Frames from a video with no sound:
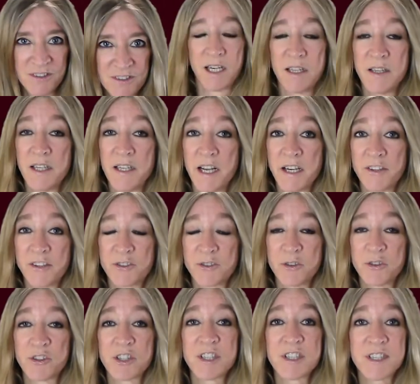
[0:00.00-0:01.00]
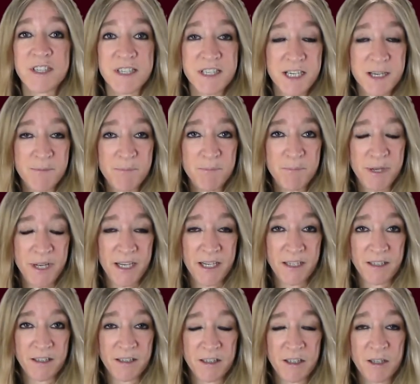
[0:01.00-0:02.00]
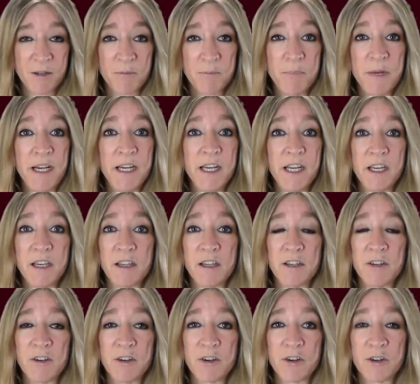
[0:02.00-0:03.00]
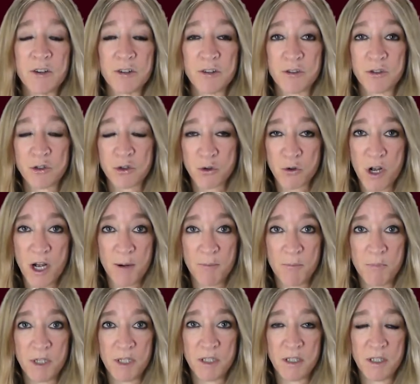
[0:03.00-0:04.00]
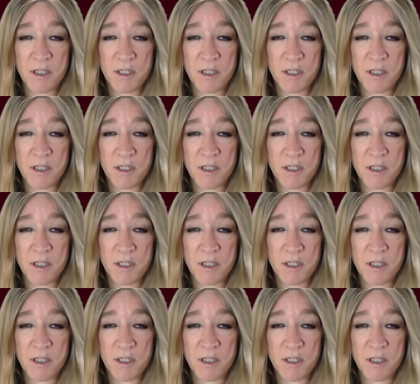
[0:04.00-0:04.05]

And the next root, tympan, meaning drum.